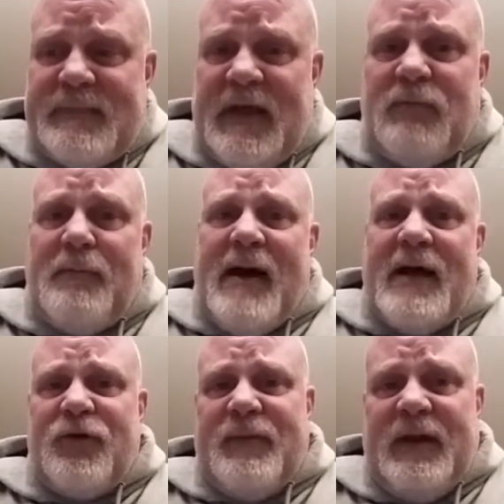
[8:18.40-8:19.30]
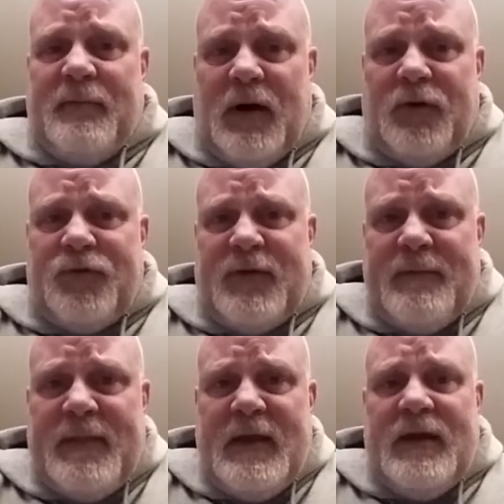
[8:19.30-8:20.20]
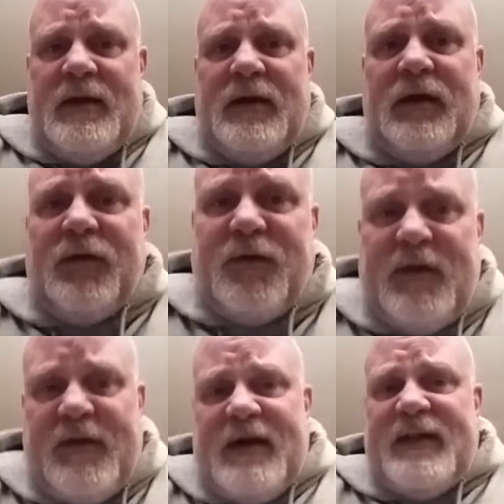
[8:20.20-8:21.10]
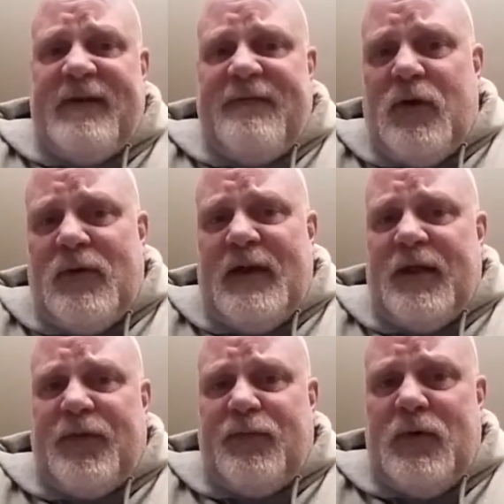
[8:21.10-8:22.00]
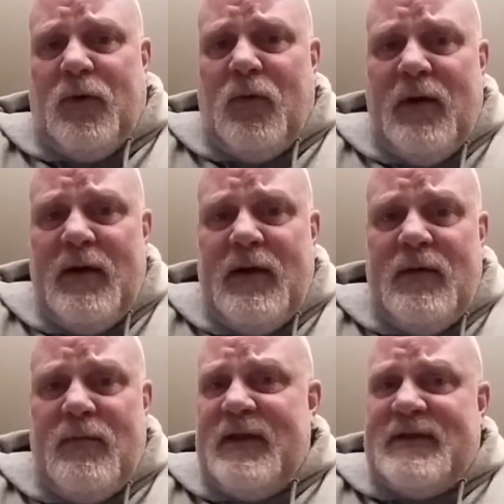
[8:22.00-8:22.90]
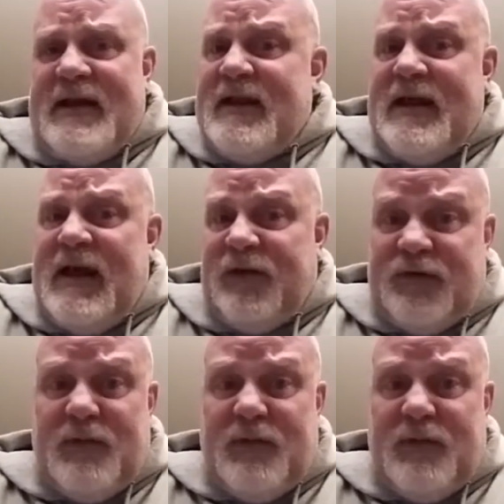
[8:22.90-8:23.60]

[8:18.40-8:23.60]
what bothers me the most is that they voted it through within 10 days.